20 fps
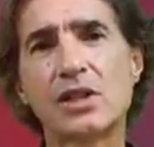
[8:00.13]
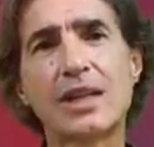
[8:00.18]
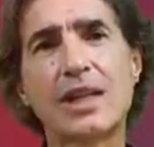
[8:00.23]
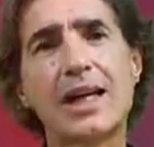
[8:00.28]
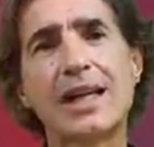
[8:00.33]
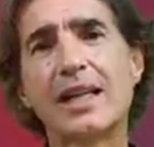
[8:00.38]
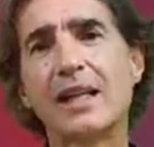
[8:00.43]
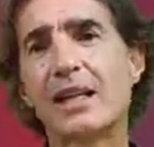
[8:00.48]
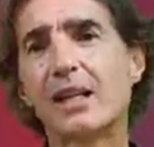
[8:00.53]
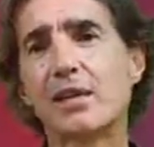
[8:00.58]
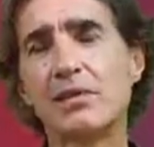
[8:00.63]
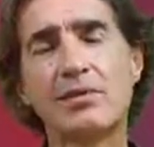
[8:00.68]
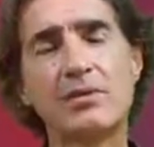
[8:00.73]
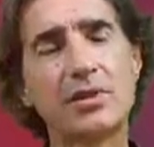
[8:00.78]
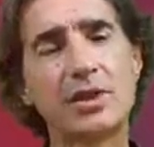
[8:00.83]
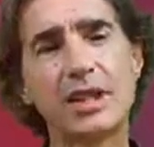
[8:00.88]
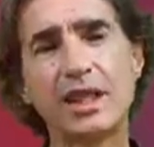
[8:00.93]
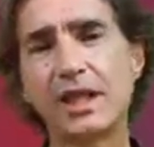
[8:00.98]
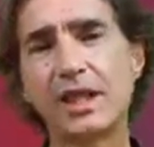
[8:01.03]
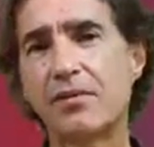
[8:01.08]
like
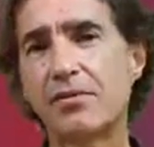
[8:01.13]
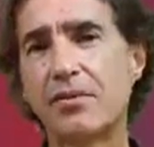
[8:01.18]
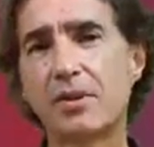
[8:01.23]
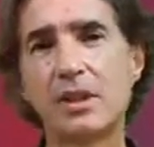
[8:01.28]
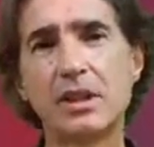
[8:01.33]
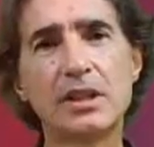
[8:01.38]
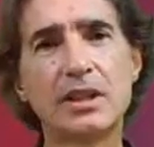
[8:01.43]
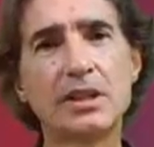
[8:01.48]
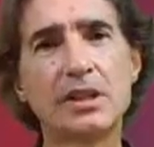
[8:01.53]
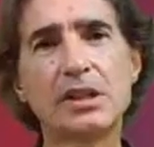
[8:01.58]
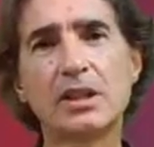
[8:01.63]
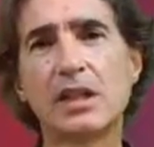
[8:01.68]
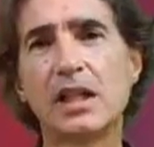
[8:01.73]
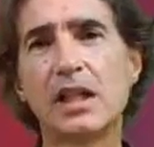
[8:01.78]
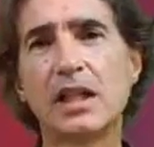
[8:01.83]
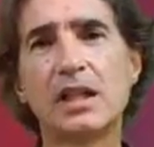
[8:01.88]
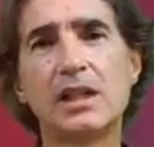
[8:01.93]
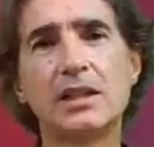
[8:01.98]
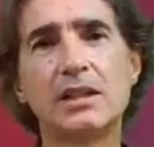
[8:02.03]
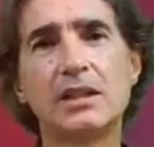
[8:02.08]
forgiveness
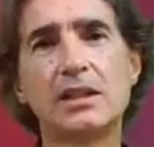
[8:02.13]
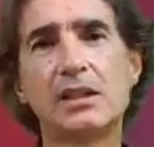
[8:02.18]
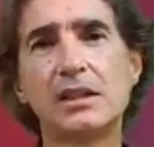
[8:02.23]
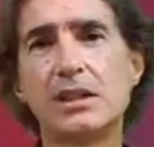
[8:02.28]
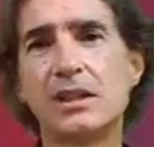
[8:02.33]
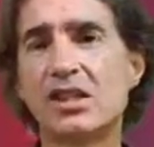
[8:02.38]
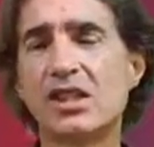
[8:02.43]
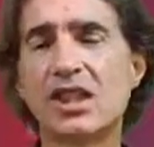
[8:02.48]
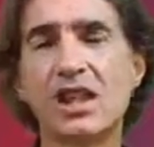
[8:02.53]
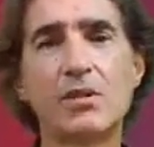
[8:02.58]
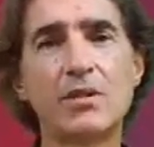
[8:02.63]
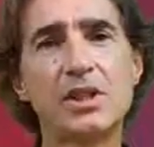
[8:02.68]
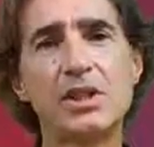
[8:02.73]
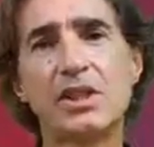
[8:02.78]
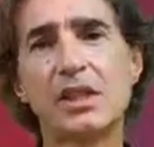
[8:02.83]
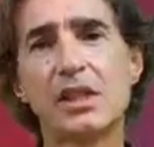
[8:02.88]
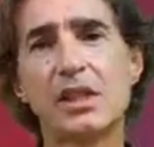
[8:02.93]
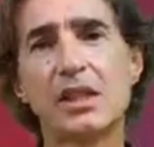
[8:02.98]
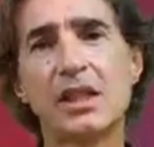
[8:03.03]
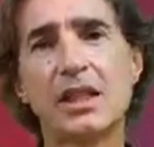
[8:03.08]
and
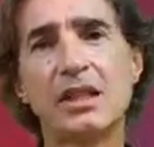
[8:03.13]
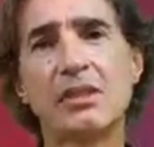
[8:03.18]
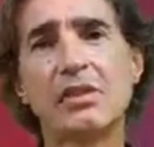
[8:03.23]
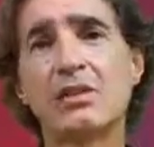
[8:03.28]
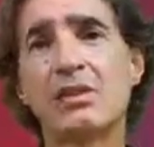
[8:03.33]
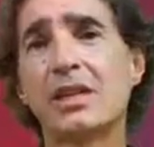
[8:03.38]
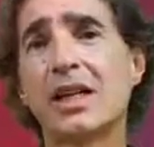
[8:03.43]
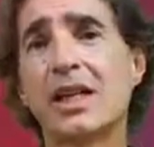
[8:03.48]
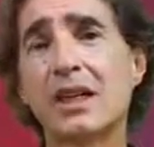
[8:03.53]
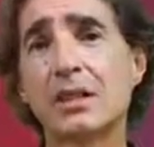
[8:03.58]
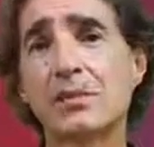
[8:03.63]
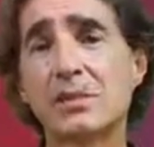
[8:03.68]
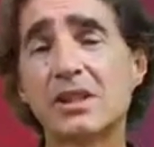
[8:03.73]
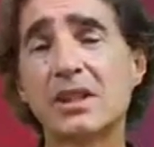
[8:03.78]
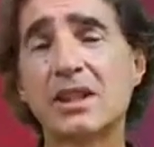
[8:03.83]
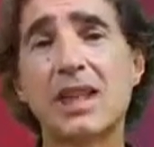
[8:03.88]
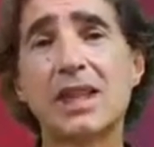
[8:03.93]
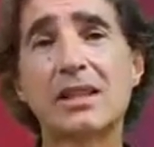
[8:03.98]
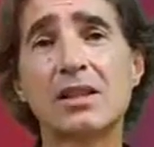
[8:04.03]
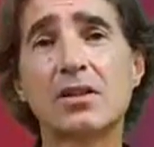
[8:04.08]
charity and all that.
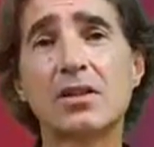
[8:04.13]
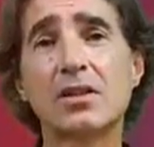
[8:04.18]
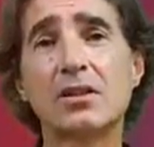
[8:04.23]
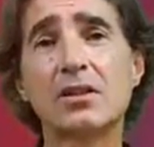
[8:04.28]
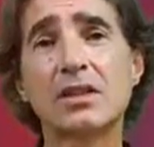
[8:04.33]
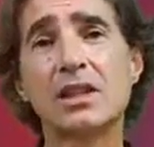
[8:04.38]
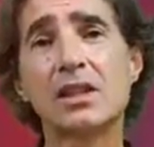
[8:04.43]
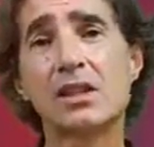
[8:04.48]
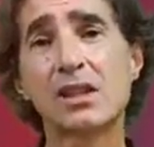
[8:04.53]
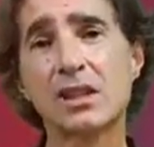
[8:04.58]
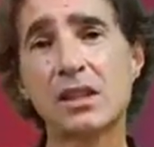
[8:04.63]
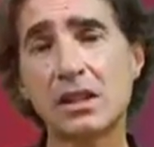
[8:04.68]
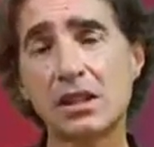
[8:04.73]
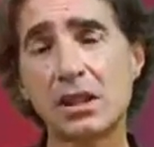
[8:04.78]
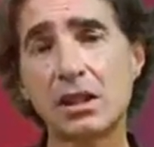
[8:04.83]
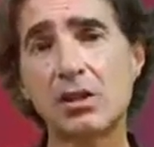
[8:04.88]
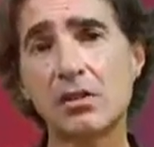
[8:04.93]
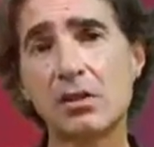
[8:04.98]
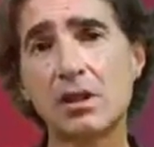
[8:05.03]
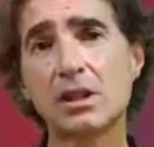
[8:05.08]
That all it's
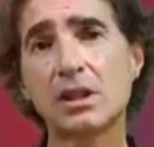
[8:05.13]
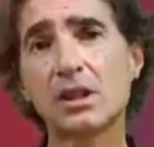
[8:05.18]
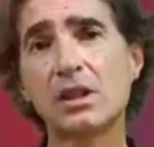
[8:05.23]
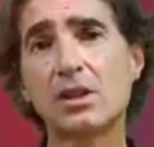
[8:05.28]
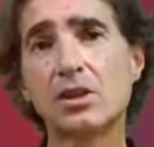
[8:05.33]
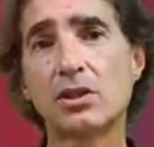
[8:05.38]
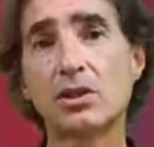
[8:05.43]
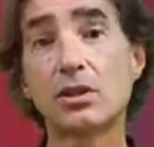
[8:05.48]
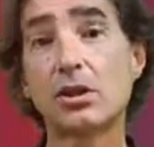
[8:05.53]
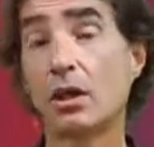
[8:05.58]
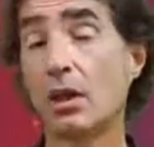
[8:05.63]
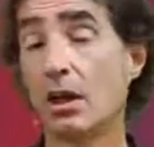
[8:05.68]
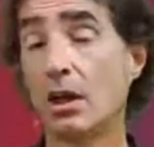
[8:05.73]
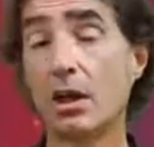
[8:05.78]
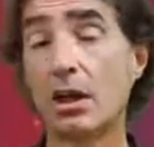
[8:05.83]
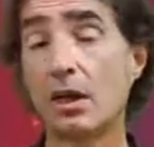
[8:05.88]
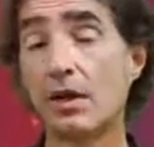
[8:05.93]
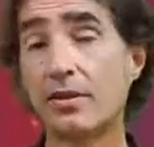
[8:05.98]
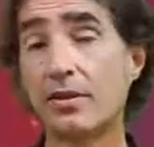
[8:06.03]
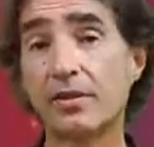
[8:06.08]
included into
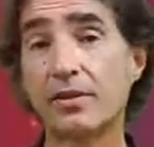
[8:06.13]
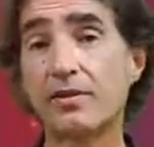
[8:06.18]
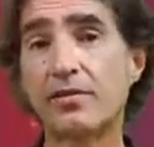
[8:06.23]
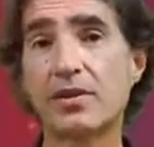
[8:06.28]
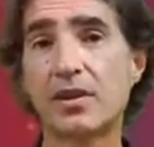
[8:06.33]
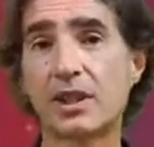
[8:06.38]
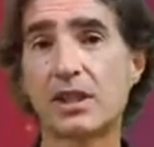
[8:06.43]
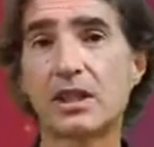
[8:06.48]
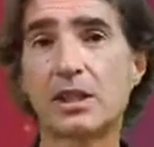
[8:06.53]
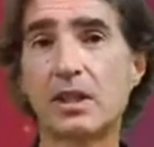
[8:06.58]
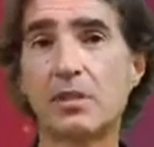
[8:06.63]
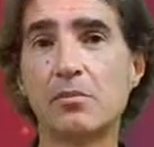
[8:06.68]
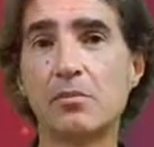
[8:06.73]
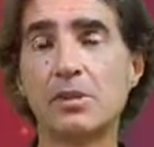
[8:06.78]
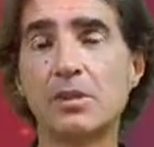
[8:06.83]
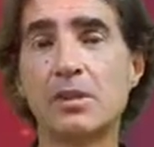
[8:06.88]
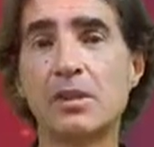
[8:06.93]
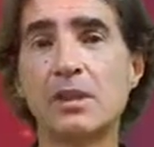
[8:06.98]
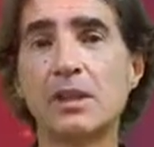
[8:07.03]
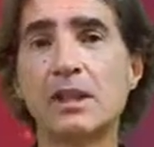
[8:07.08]
love, for
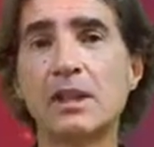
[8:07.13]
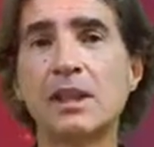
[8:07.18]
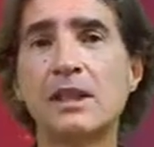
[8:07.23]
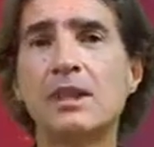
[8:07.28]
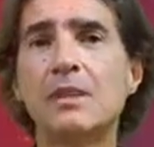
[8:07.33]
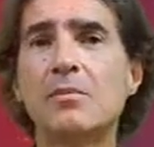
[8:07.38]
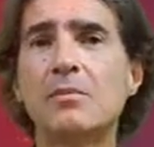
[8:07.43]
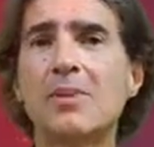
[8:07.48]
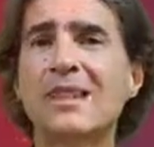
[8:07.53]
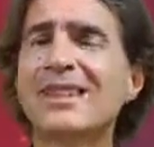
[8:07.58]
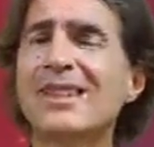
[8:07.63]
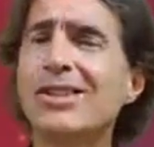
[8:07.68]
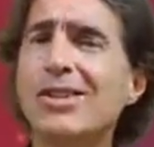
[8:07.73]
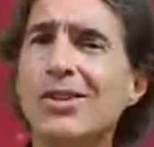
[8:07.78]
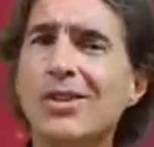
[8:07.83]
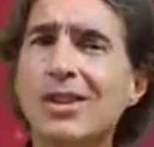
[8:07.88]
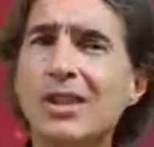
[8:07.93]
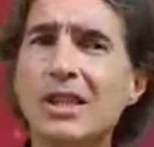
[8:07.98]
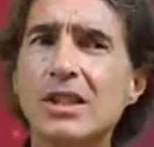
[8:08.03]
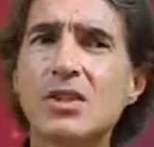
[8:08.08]
example. But
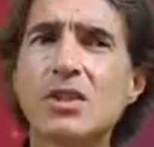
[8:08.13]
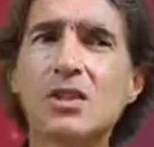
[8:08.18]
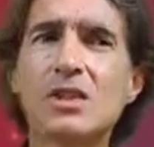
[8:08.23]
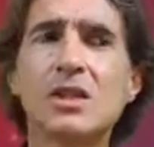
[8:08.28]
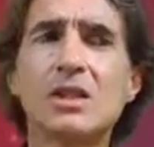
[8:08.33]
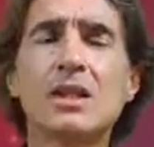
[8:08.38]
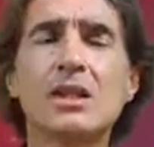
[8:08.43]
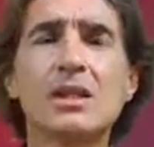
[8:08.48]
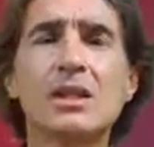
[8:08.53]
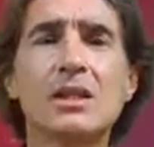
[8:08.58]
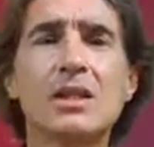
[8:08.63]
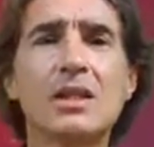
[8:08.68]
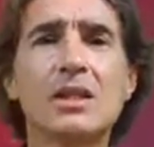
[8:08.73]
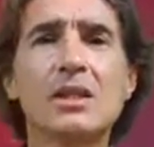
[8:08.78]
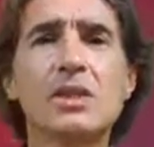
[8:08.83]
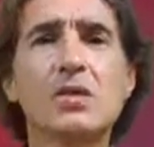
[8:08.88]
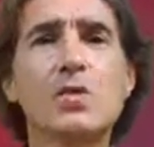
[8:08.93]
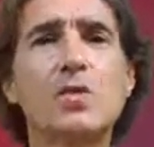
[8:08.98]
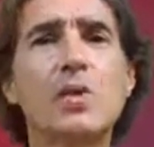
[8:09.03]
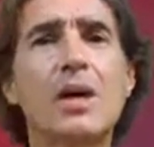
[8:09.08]
knowledge
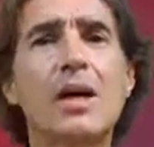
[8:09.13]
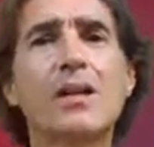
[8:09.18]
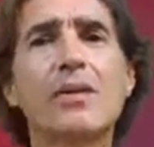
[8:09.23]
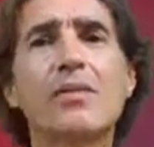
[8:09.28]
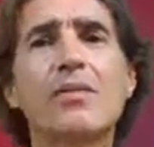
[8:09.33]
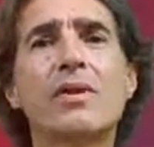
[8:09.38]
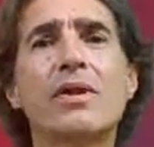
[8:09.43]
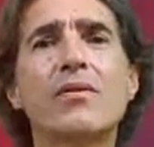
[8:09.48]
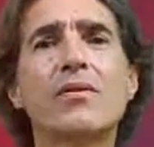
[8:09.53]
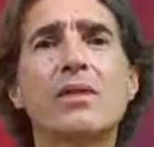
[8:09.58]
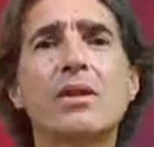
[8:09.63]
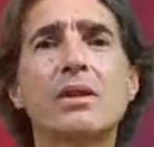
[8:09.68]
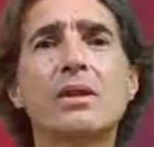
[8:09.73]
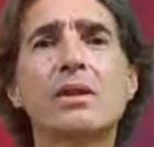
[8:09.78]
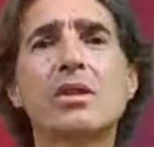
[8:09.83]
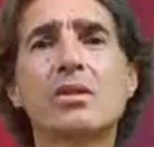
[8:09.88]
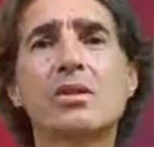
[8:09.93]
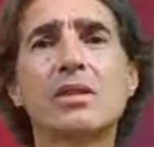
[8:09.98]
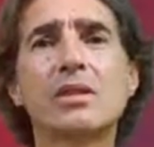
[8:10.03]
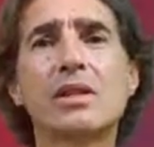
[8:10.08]
is one of the
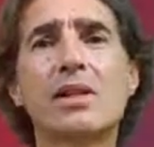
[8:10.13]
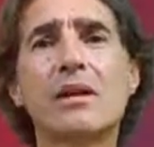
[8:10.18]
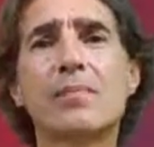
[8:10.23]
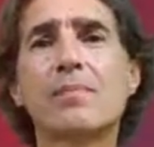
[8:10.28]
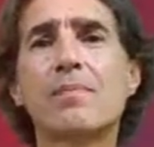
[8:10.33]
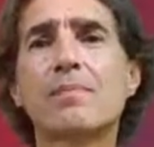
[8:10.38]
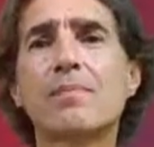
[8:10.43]
virtues that